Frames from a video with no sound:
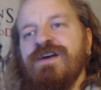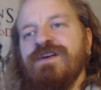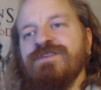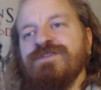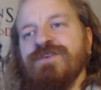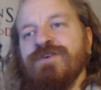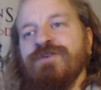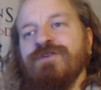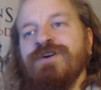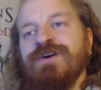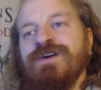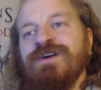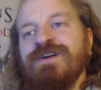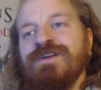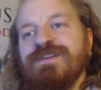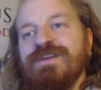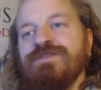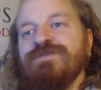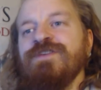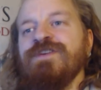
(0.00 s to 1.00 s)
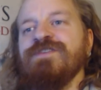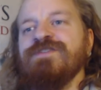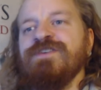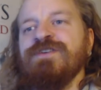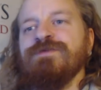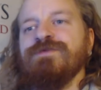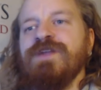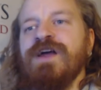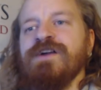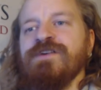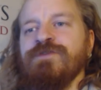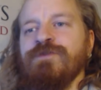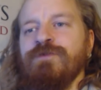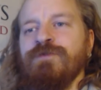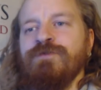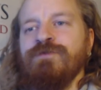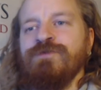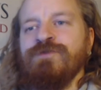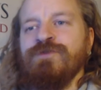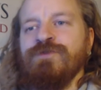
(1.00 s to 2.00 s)
So it definitely seems like
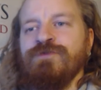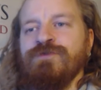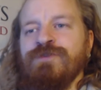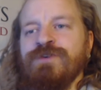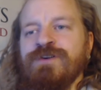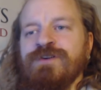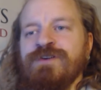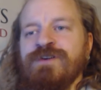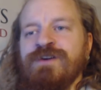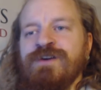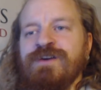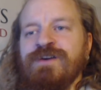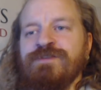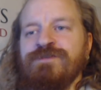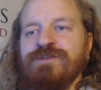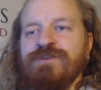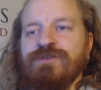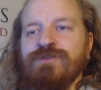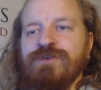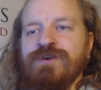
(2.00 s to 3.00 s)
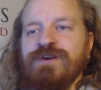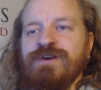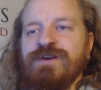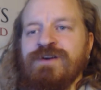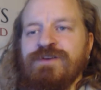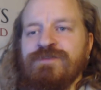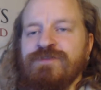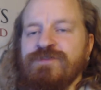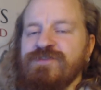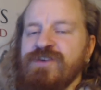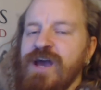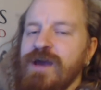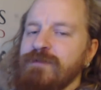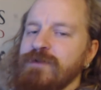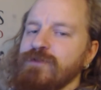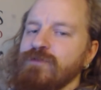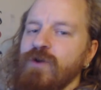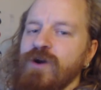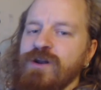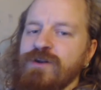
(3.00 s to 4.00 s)
if you time
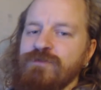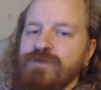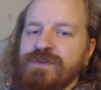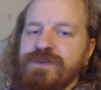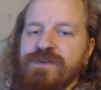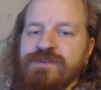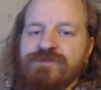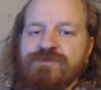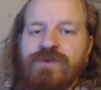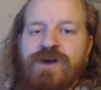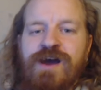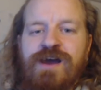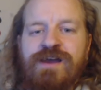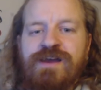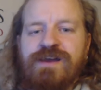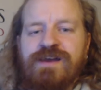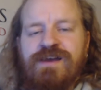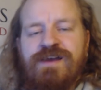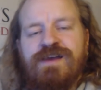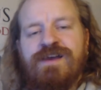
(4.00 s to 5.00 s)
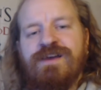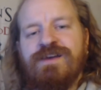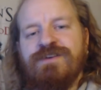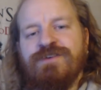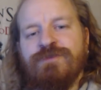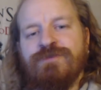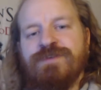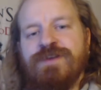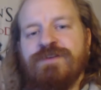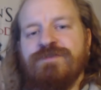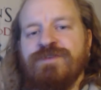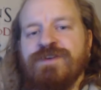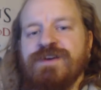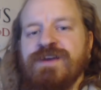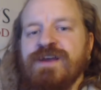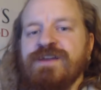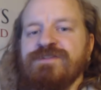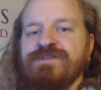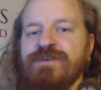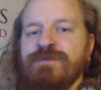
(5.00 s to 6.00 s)
it well with the scry, you'll
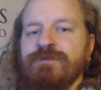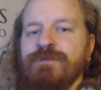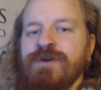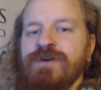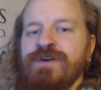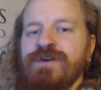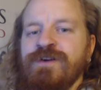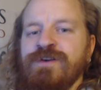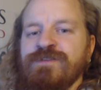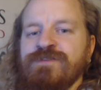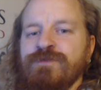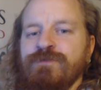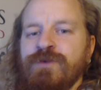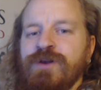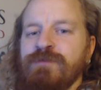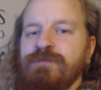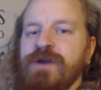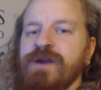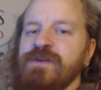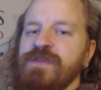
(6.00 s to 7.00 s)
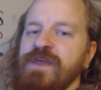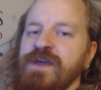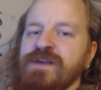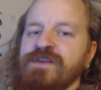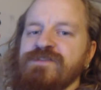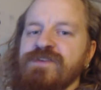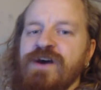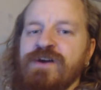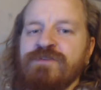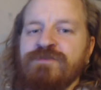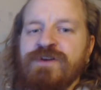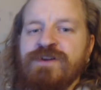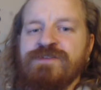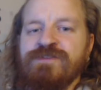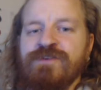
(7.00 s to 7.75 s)
definitely get some really big things out of it.